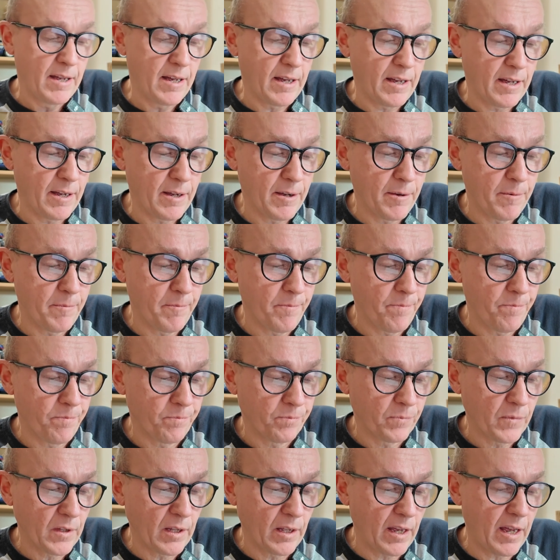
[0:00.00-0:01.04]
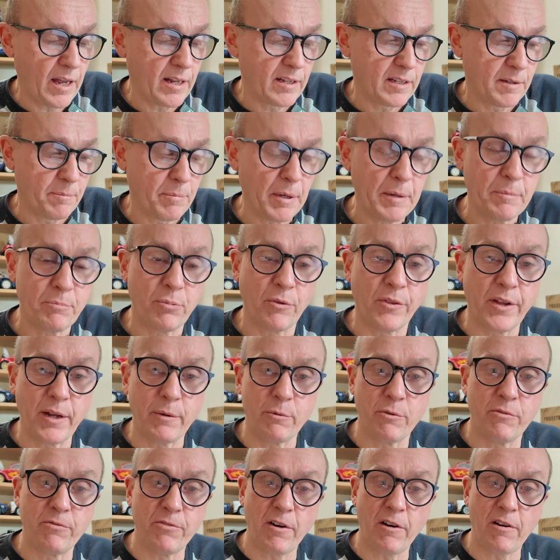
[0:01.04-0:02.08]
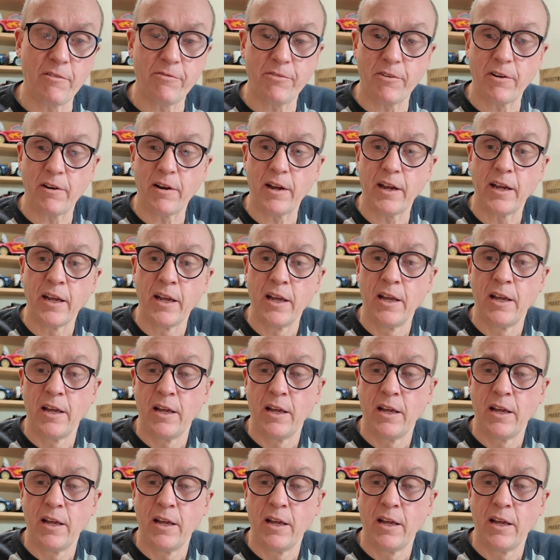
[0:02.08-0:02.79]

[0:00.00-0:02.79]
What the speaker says: And the people there were very, very